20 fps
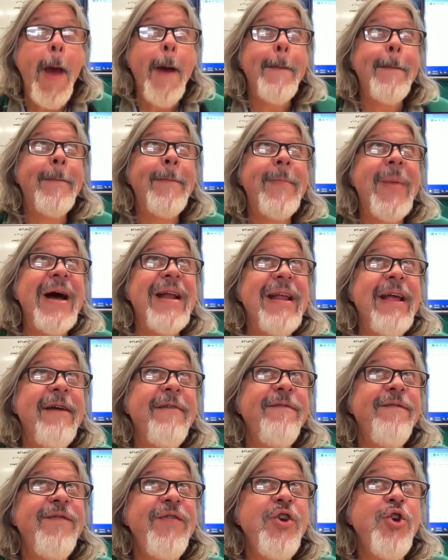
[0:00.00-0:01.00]
But
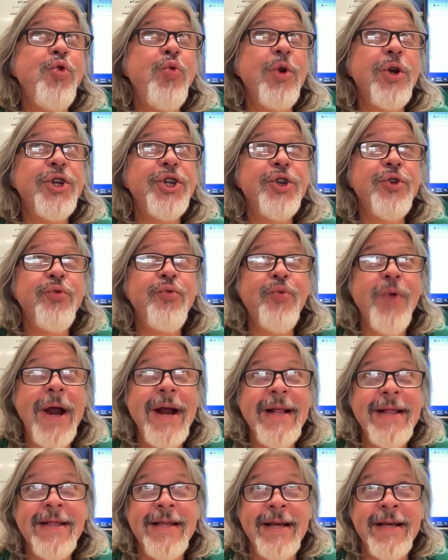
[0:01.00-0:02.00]
if you were to
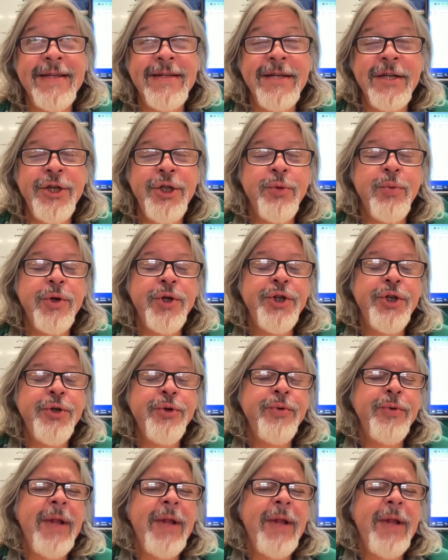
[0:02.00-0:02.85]
write this, and you were to,